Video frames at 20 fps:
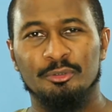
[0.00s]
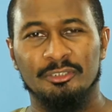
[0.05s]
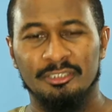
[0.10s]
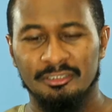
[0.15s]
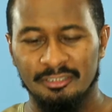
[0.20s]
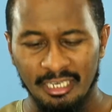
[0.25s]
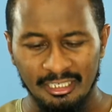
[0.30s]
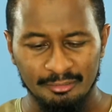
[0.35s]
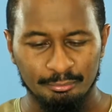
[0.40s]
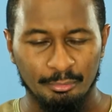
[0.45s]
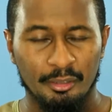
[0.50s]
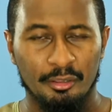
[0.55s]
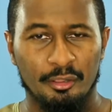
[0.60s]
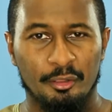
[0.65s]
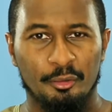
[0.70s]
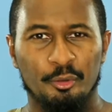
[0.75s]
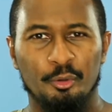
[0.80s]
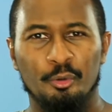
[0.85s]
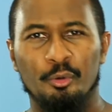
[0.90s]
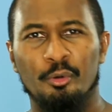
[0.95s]
was attacked by
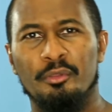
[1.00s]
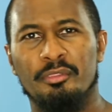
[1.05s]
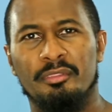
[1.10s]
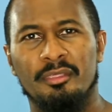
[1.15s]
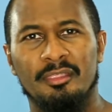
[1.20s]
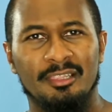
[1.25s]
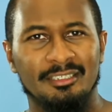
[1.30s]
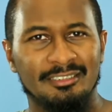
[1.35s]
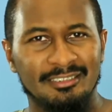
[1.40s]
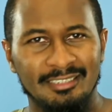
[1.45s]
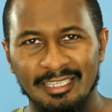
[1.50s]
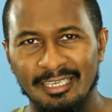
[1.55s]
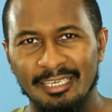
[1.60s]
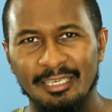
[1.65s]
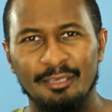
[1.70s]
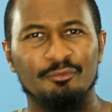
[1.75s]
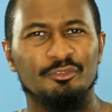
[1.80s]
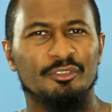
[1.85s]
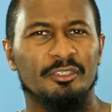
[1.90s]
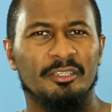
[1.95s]
the youth and the
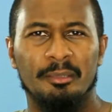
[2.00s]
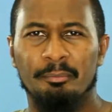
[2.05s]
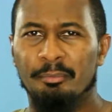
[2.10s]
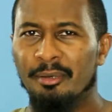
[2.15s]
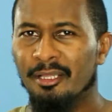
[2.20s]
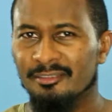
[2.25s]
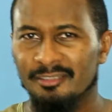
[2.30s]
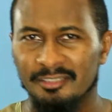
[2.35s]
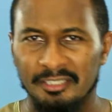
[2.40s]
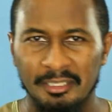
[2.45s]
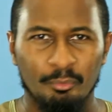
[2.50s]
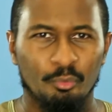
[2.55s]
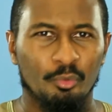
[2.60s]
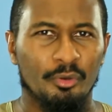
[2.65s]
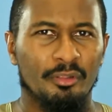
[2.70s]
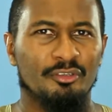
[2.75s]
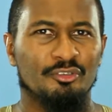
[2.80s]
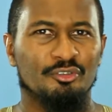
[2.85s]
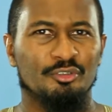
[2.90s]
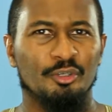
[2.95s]
slaves and they pelted him
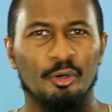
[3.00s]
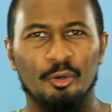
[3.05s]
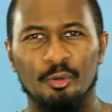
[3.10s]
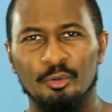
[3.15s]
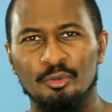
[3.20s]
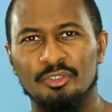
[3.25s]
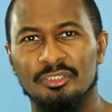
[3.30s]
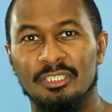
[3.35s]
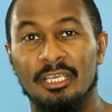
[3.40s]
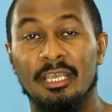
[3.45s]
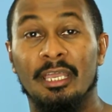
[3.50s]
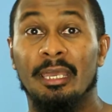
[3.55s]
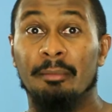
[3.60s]
with stones.